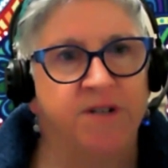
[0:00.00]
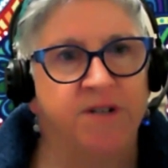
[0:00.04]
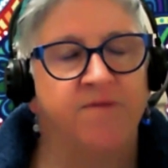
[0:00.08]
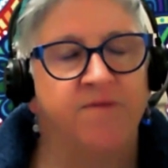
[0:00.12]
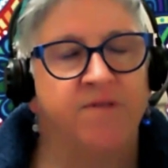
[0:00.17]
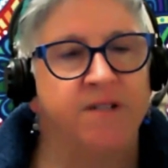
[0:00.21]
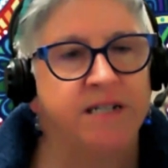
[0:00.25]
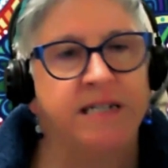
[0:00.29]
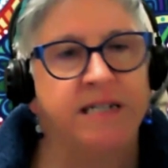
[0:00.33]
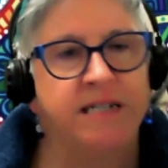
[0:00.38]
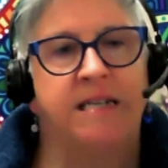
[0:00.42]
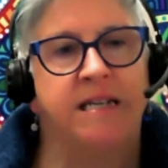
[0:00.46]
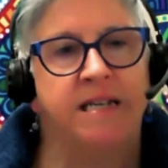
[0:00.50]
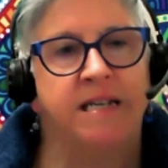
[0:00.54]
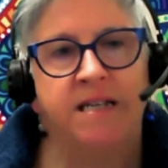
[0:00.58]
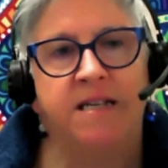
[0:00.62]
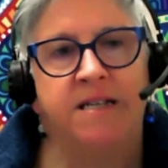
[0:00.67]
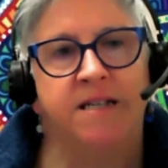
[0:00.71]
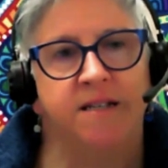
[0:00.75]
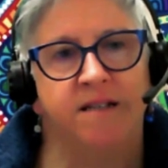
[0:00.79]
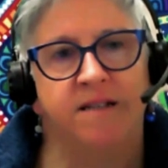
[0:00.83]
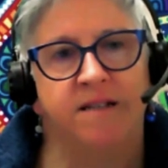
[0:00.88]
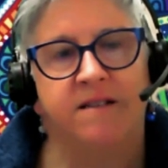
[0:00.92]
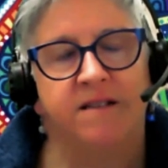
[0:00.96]
different
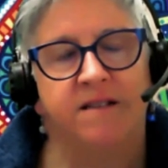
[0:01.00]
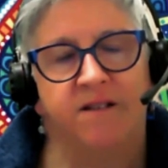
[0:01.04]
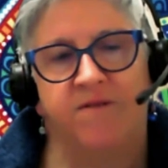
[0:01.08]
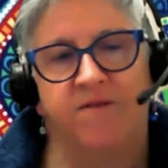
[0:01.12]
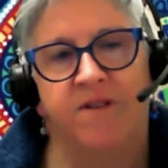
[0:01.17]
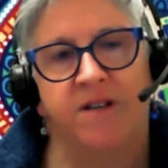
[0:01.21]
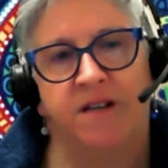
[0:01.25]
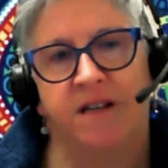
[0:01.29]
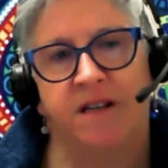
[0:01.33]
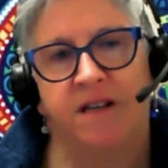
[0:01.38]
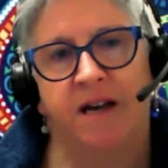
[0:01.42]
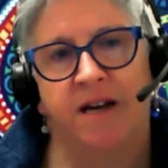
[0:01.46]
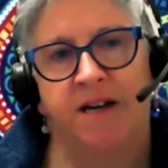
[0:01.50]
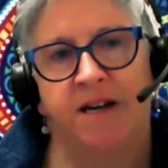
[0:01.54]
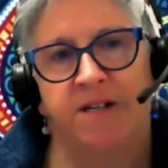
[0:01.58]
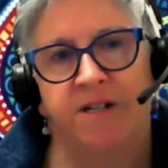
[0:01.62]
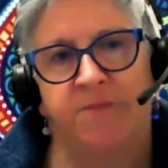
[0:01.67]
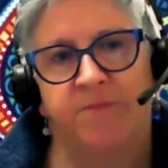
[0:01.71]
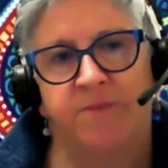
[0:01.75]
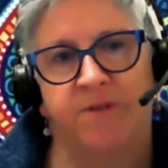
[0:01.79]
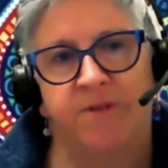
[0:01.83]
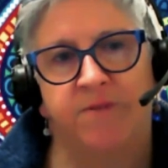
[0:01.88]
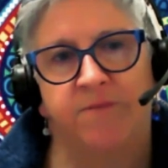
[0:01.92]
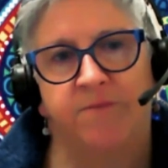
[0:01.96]
tiers of
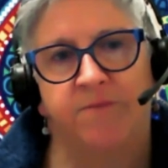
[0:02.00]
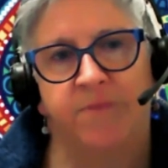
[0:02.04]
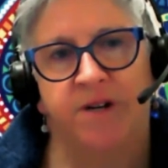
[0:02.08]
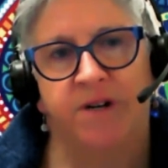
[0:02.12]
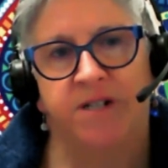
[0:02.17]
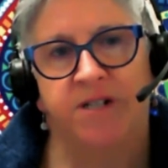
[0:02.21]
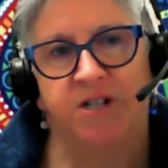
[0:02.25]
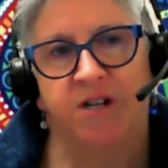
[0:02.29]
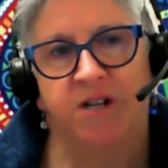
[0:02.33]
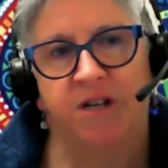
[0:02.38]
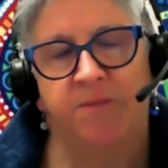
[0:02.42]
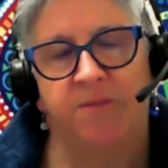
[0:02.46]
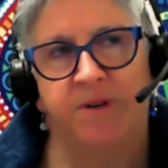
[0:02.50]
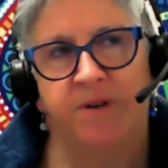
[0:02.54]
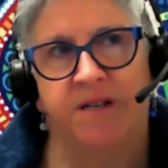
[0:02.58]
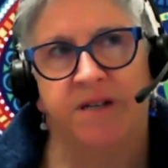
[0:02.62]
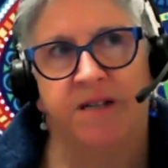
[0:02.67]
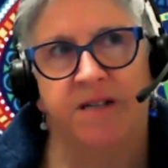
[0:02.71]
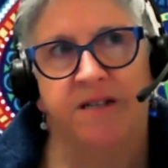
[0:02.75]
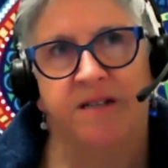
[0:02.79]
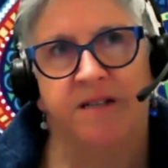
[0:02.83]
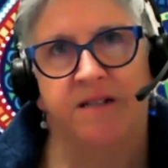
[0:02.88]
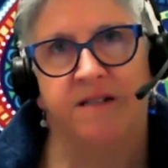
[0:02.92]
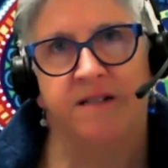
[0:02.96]
engagement by
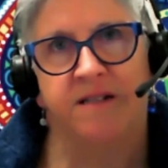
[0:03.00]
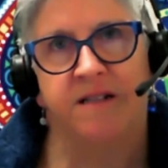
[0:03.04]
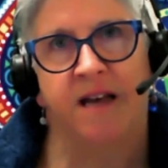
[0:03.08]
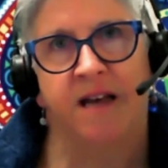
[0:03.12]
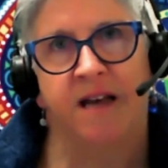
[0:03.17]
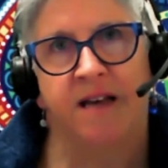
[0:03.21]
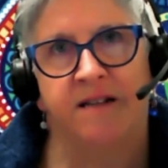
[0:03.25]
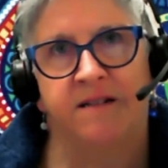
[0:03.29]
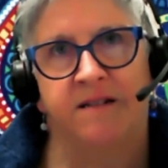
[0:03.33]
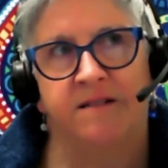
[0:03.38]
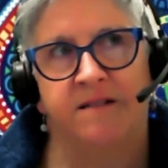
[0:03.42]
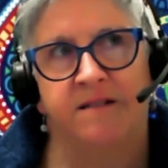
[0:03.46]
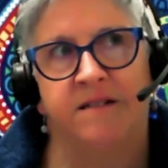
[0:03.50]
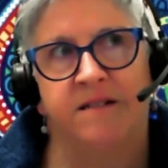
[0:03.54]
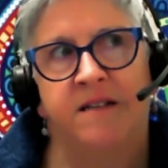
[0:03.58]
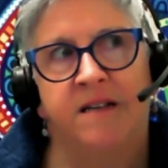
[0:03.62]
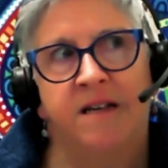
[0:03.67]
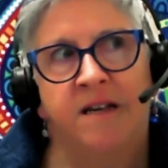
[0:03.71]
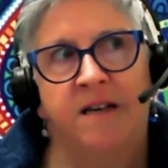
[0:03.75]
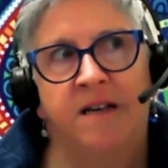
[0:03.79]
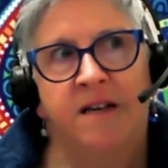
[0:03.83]
GPs, and